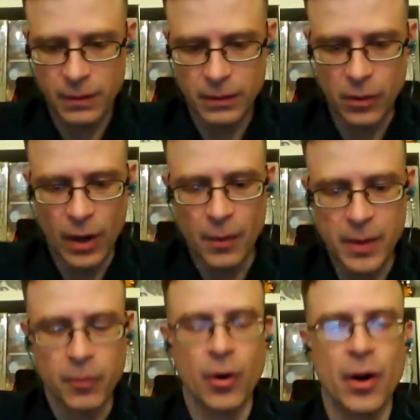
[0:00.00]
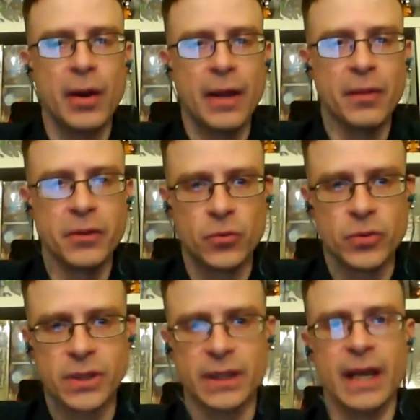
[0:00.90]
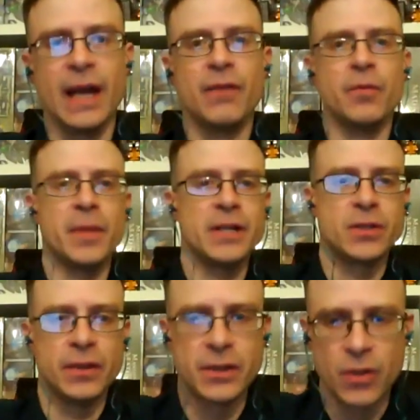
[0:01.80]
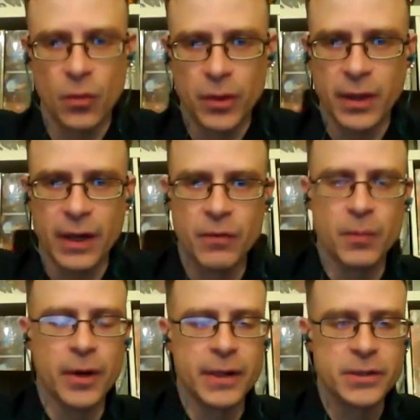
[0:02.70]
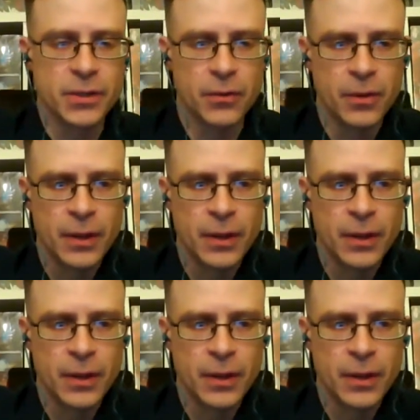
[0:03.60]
how people are and the tools that they have. I mean, it's all within everybody. So